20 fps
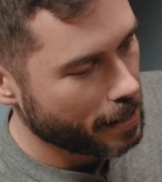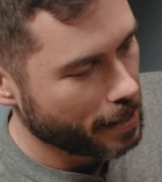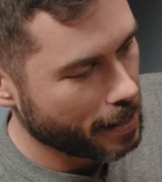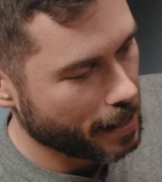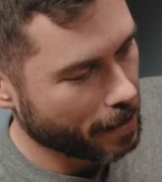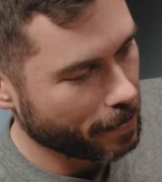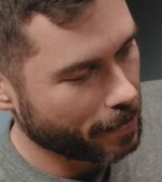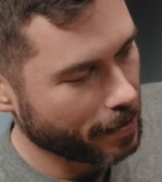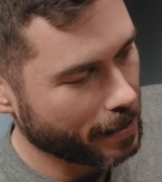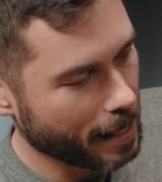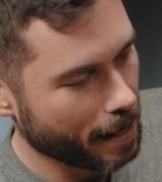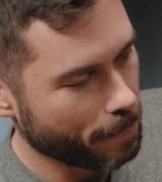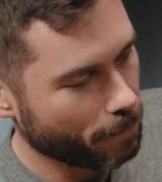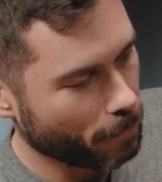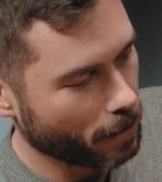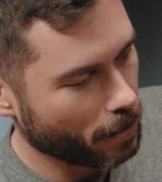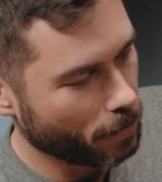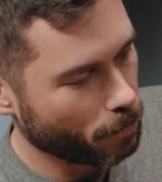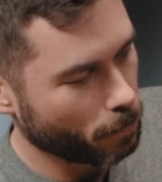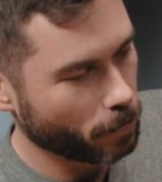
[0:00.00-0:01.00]
Now the
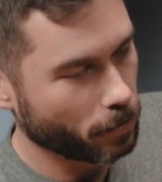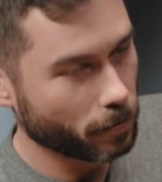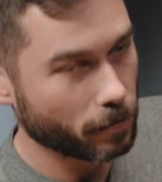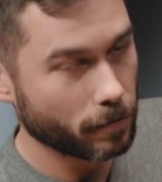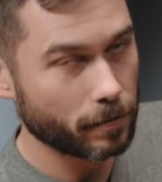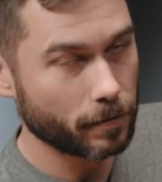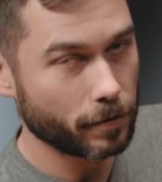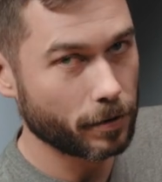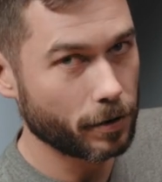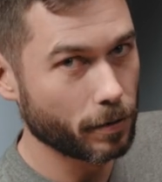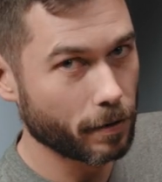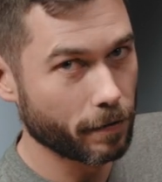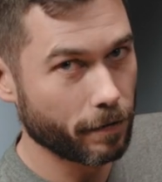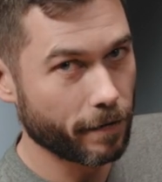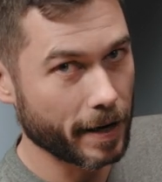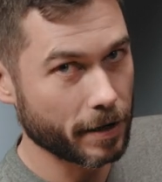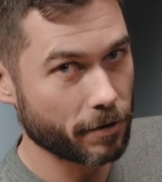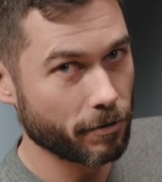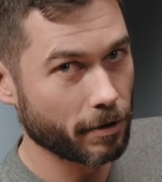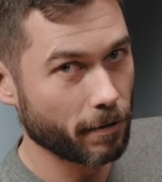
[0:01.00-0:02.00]
camera will do a
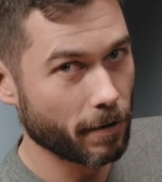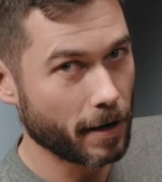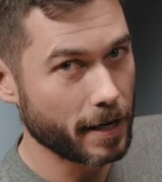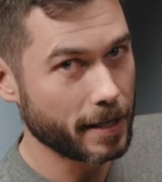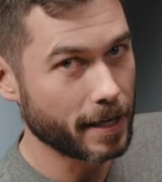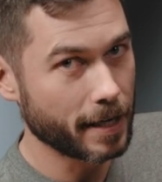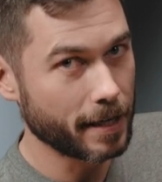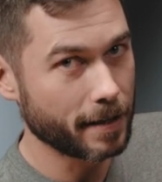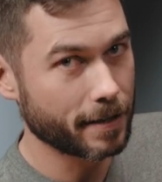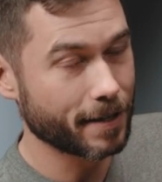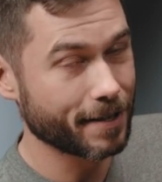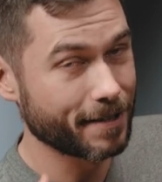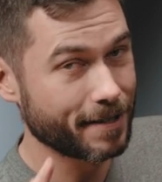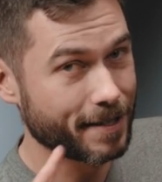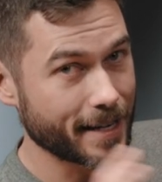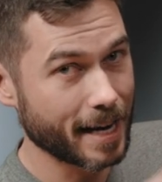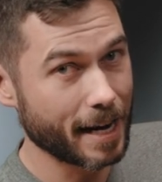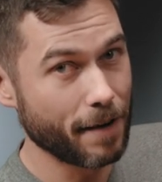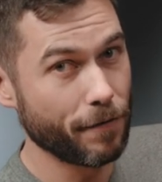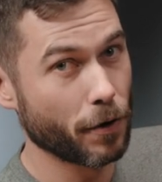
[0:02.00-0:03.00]
factory reset, so
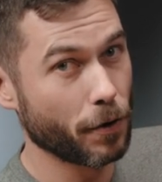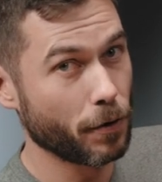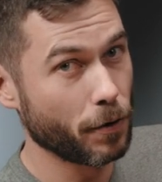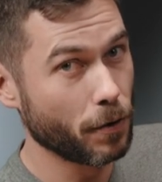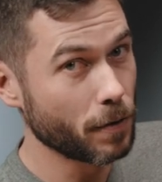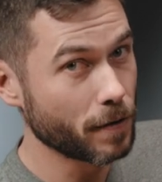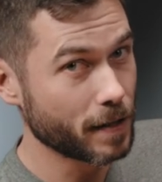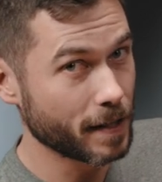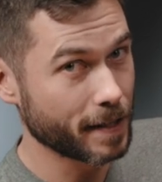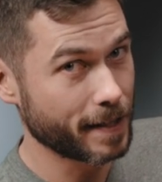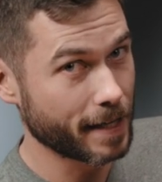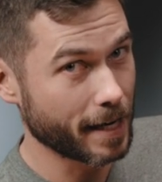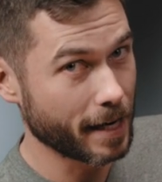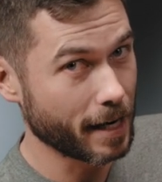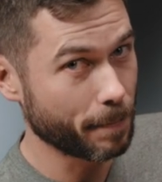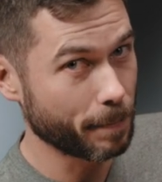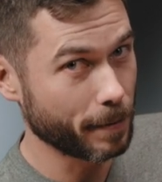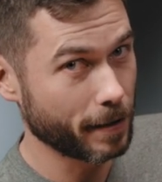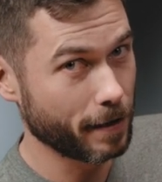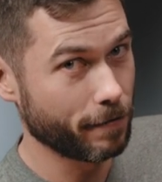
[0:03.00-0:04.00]
save your user
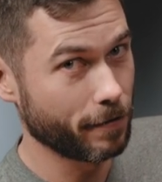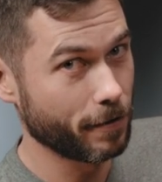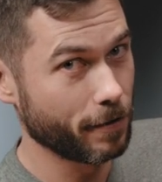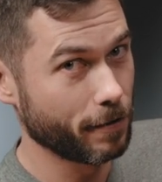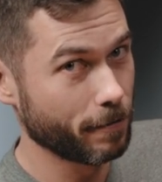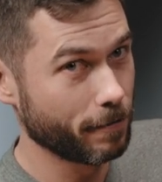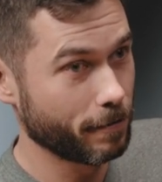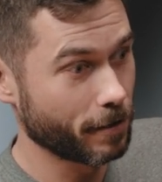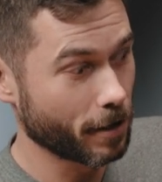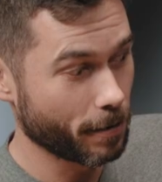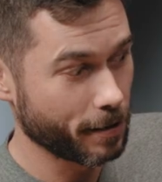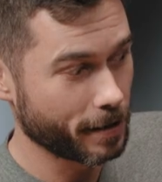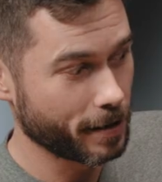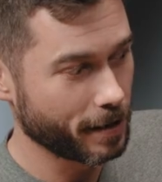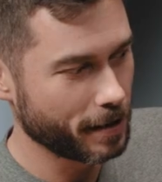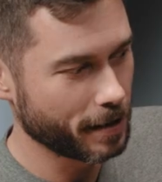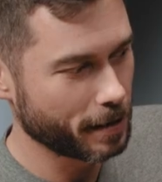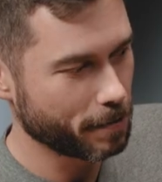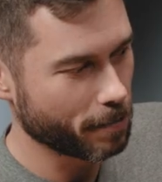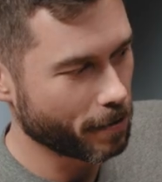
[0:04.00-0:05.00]
setup if you go into
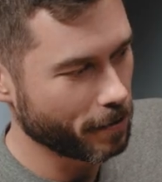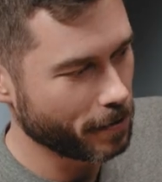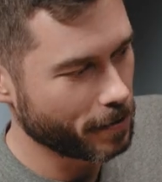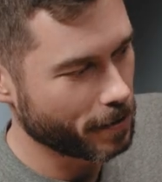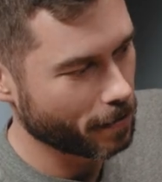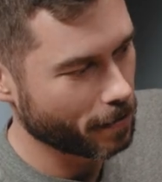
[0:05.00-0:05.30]
this mode